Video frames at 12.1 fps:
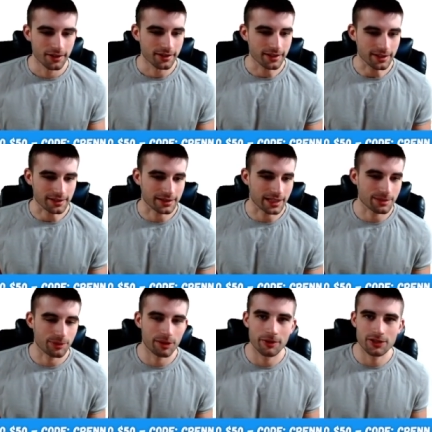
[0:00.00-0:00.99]
yeah, I think that's
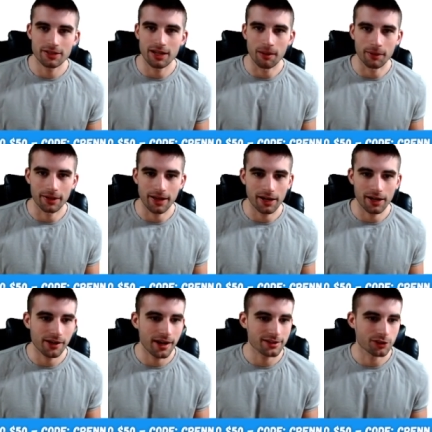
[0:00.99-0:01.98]
pretty much it. I'm going to get out of here,
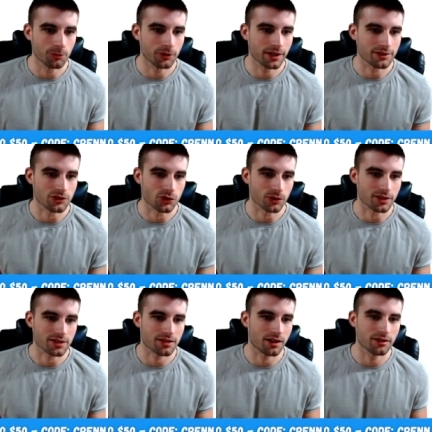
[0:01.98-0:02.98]
guys. Hope you guys enjoy the
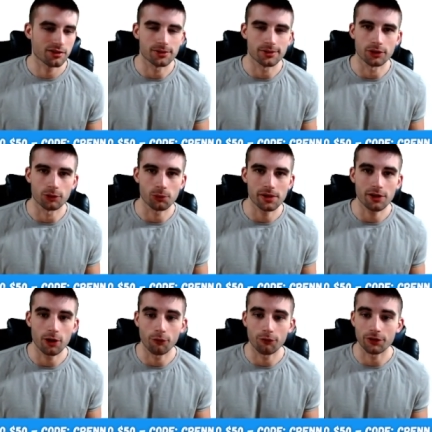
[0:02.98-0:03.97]
start to your week.
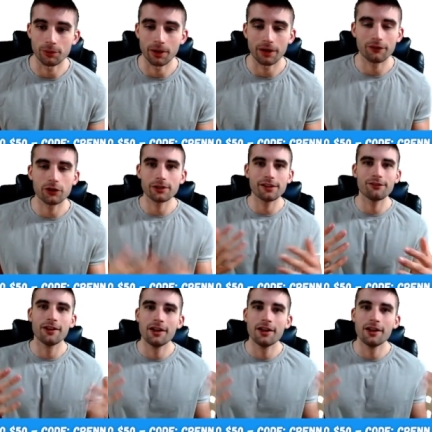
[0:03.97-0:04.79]
Hopefully, wherever you live,